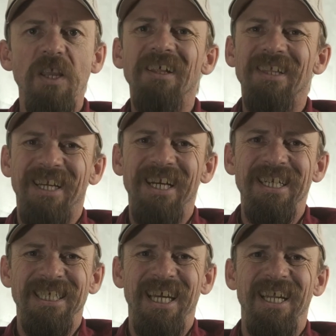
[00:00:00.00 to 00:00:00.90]
Like I
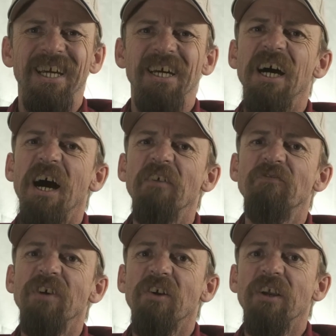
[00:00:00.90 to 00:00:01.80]
said, a
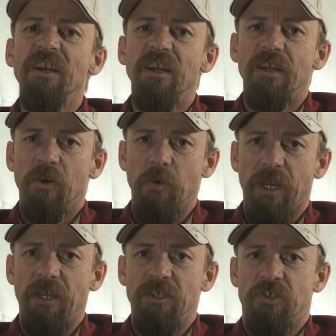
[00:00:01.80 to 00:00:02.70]
very
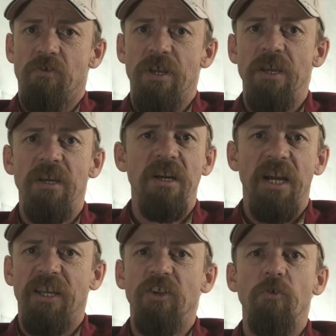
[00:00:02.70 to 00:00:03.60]
quick history.
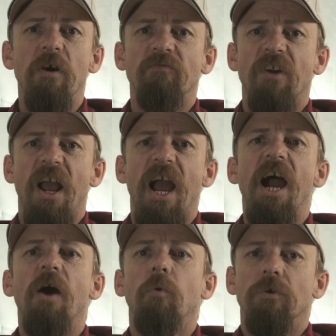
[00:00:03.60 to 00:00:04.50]
I could go on for
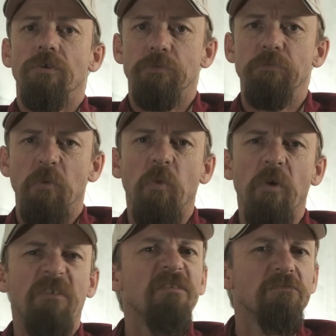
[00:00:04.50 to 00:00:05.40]
hours, but
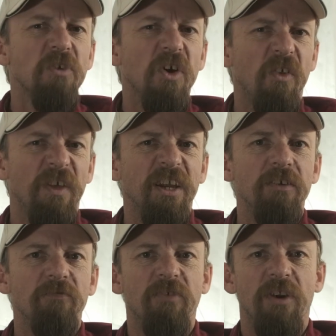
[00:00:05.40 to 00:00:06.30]
we'll call that
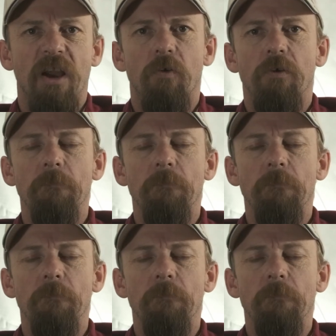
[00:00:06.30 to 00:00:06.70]
good for now.